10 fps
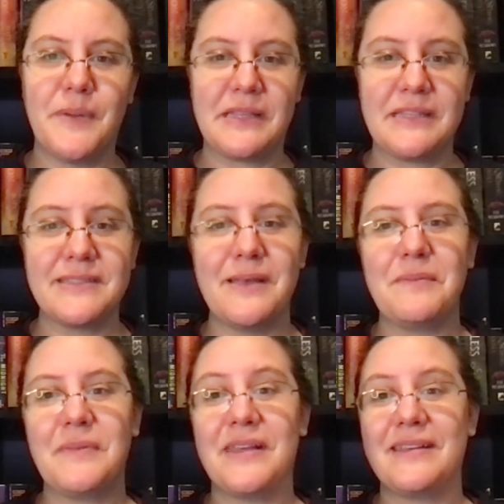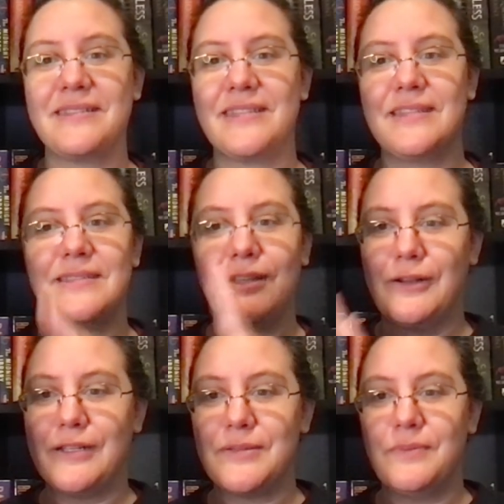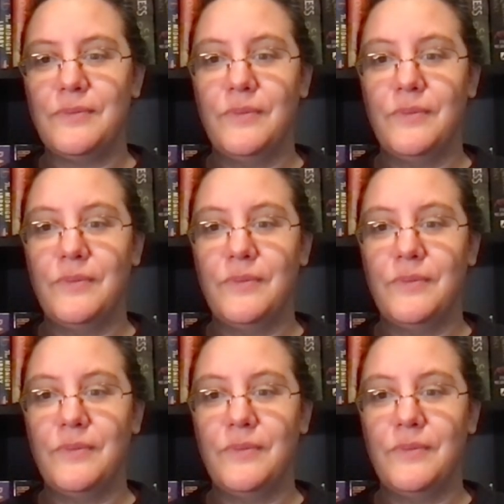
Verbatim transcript: pick this up because this series